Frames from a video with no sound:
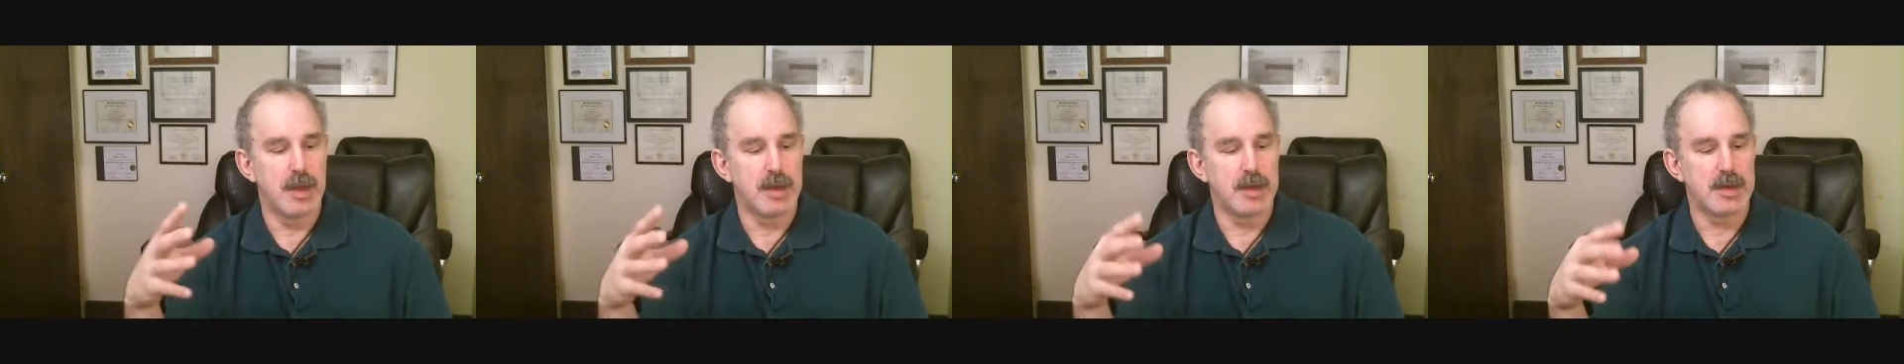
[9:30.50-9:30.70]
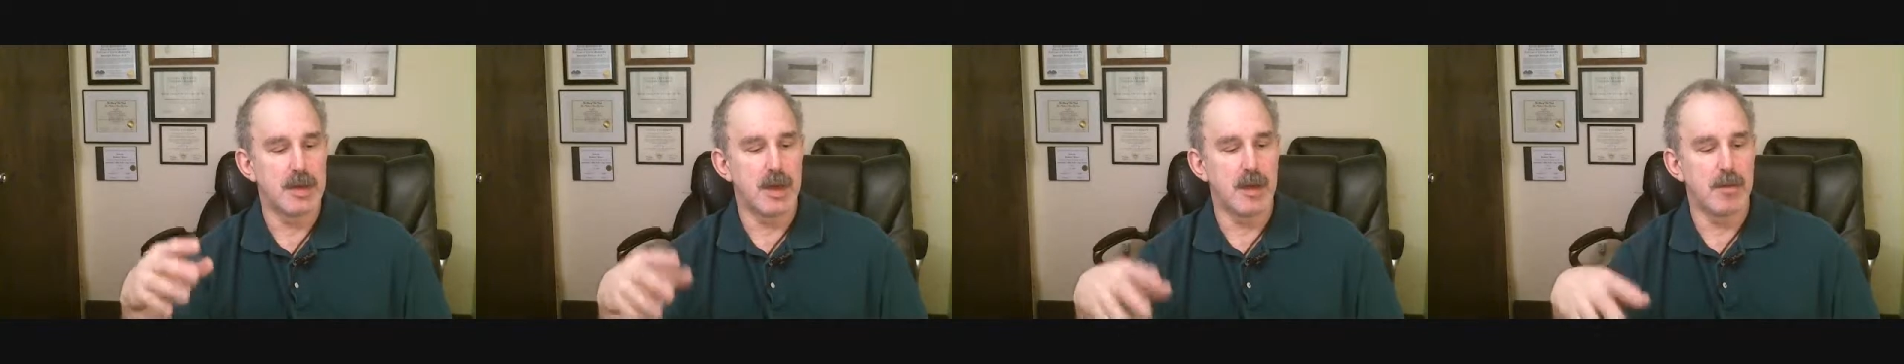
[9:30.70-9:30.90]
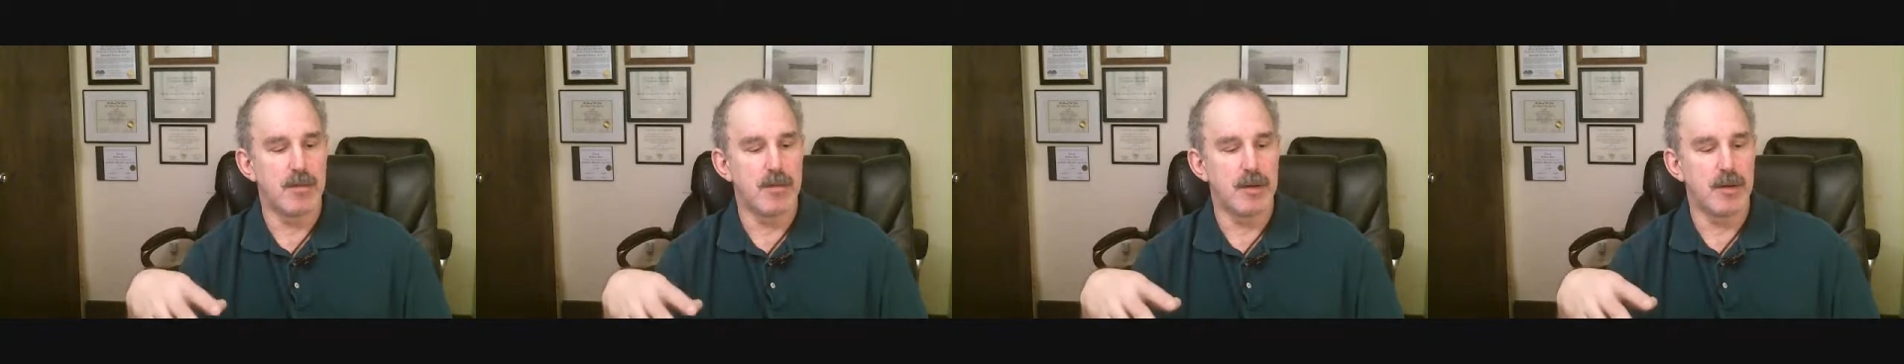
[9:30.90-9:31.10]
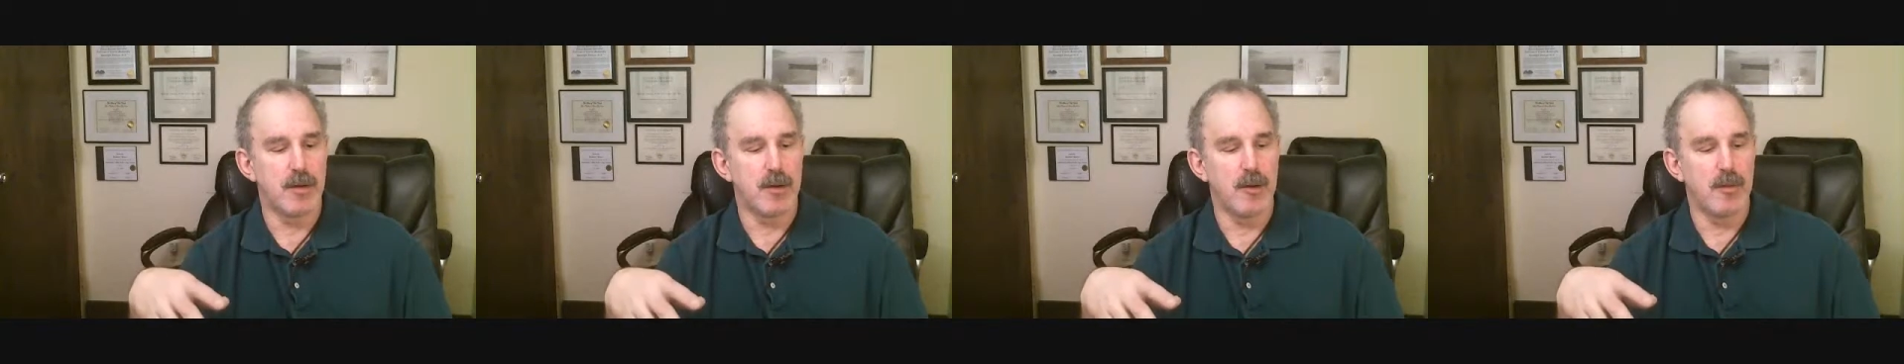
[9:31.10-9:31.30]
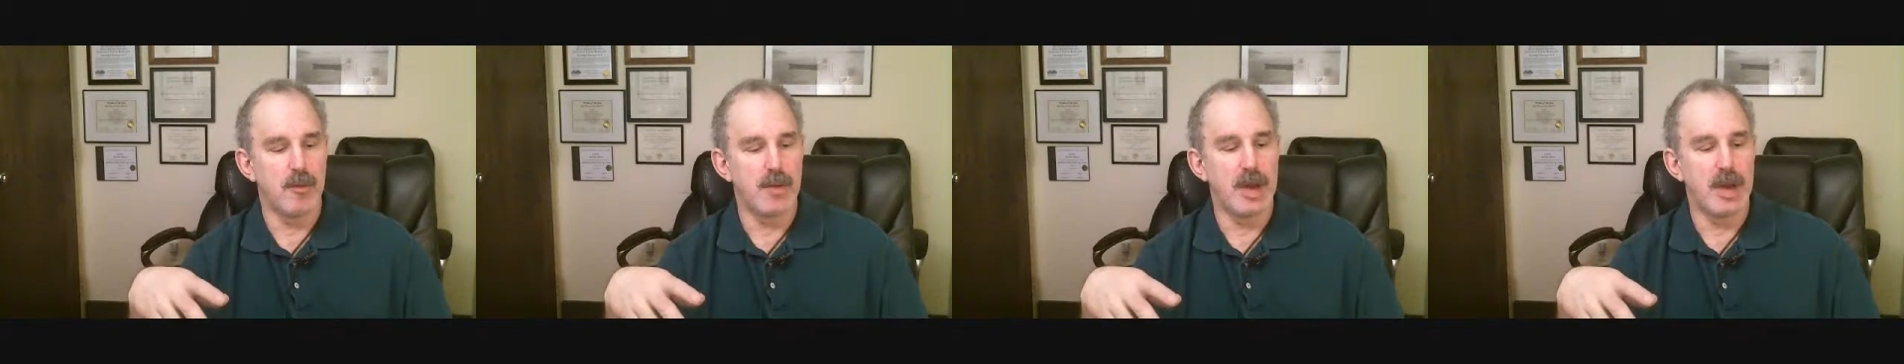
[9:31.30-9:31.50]
stop at
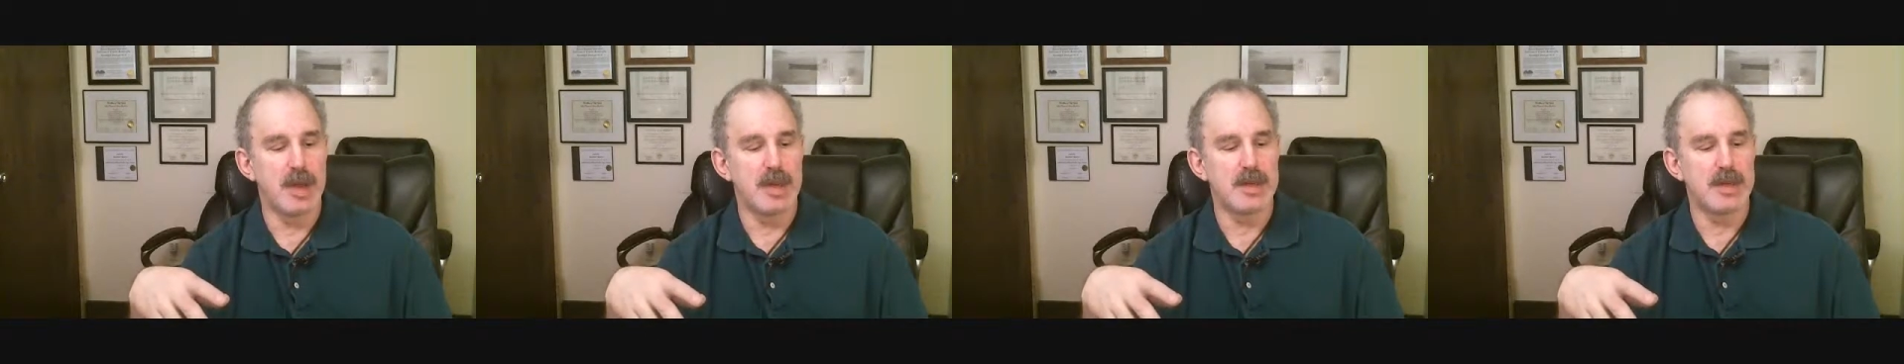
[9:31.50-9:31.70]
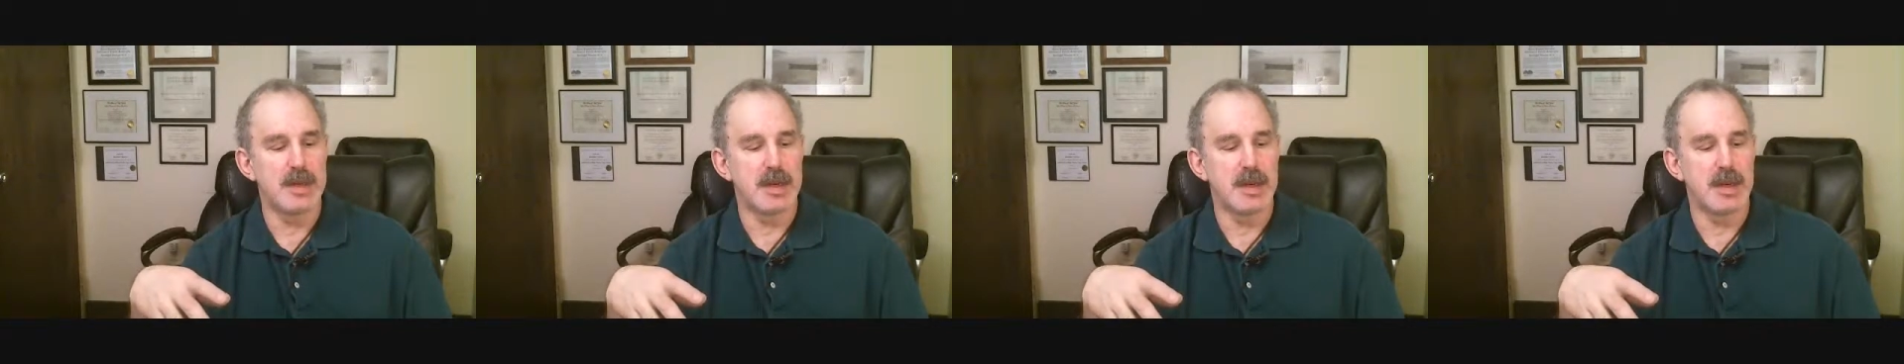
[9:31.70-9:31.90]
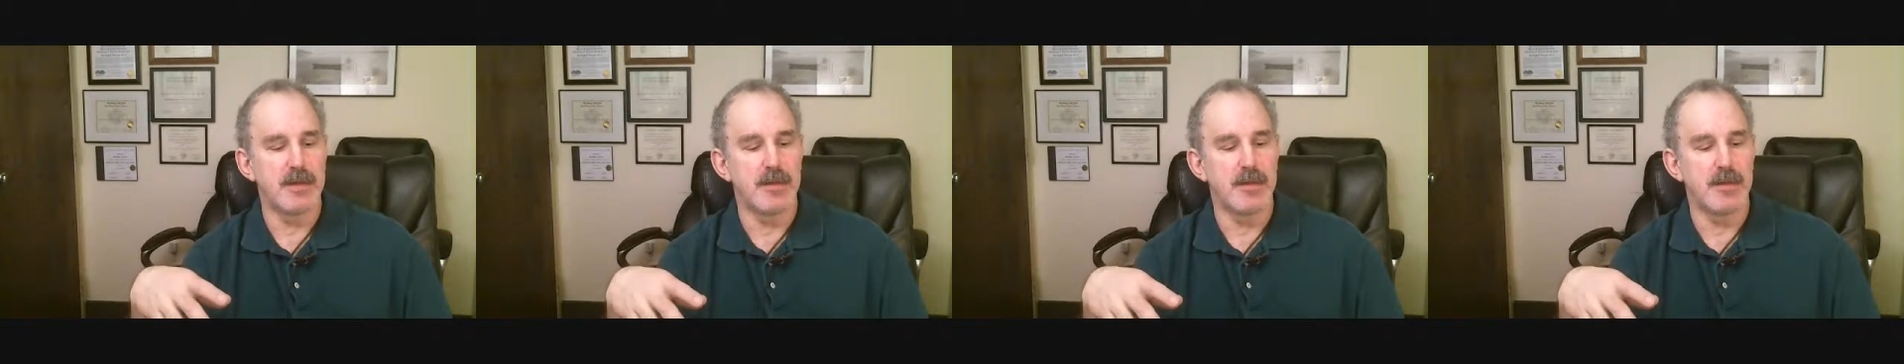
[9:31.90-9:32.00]
all, pacing